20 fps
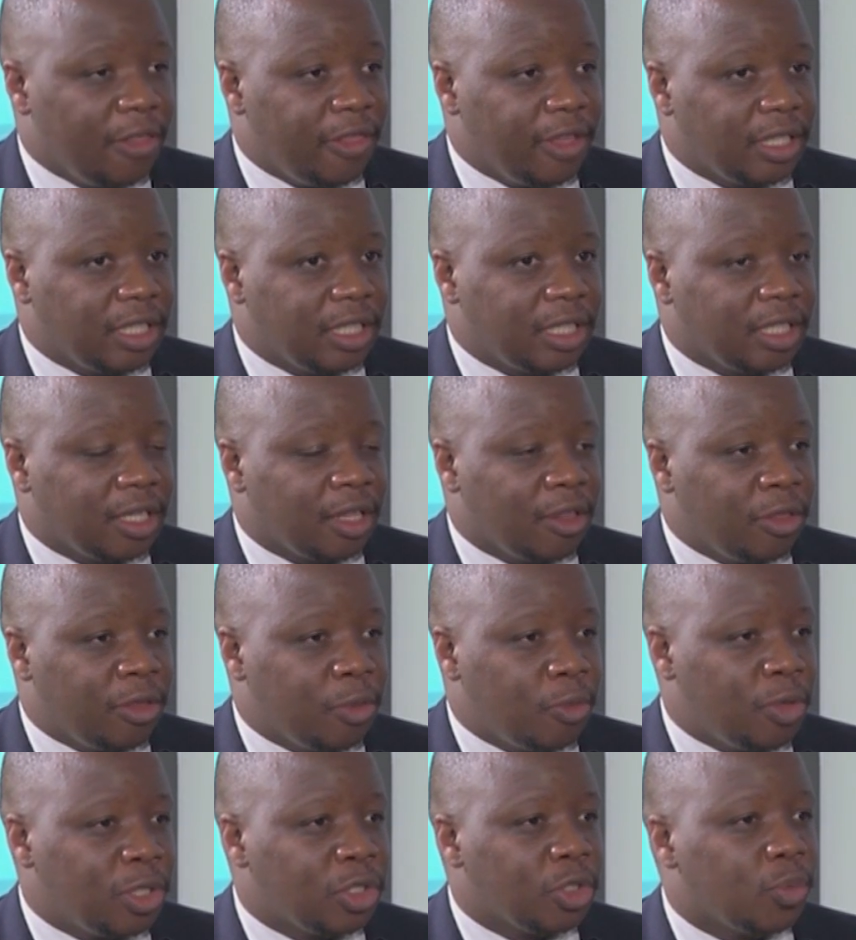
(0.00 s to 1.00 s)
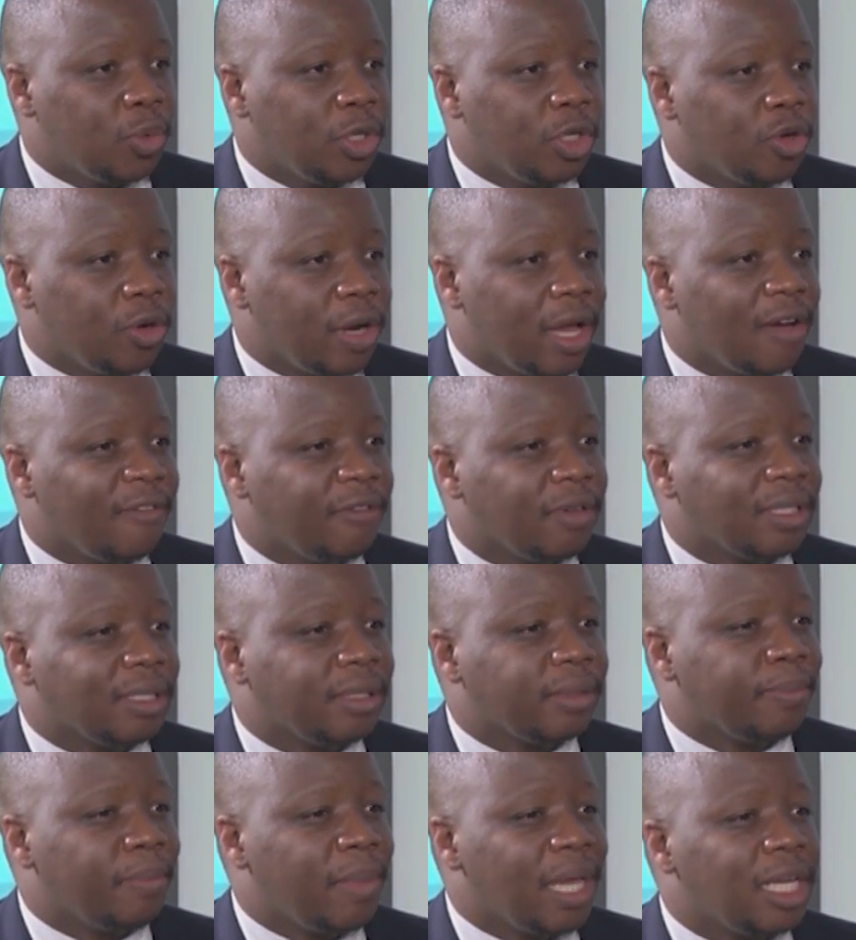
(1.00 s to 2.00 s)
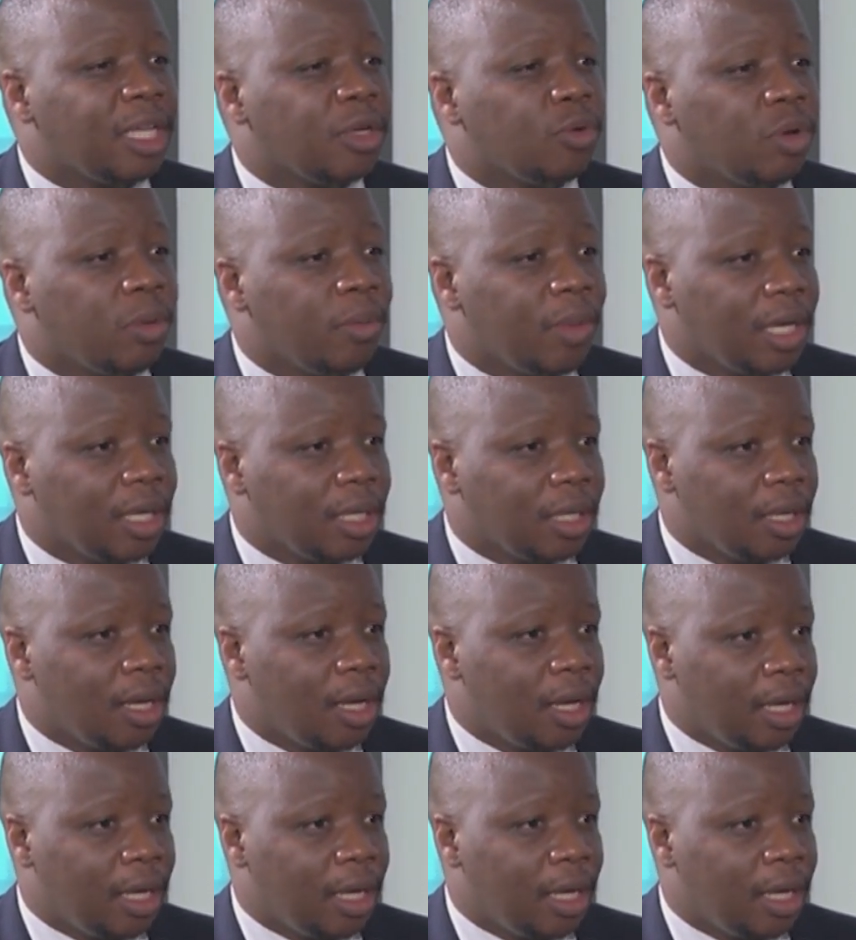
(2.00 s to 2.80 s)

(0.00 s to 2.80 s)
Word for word: that the reason we don't have as many women